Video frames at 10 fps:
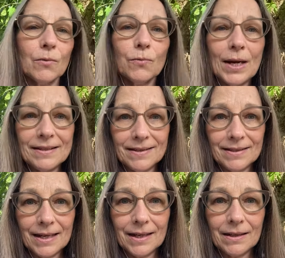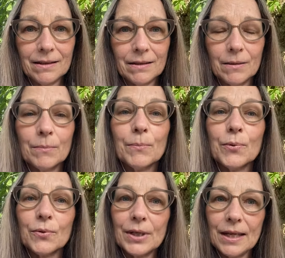Resting,
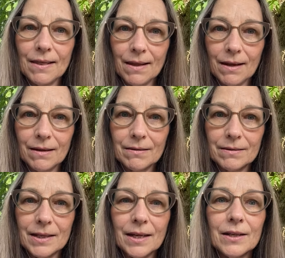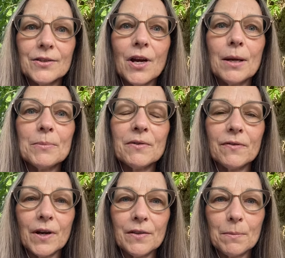breathing, taking time to
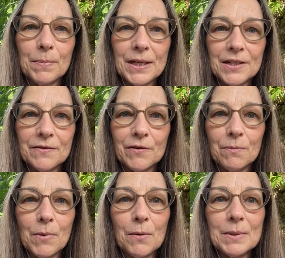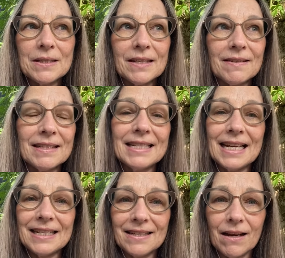find the peaceful moments in the
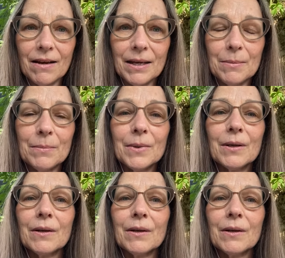daytime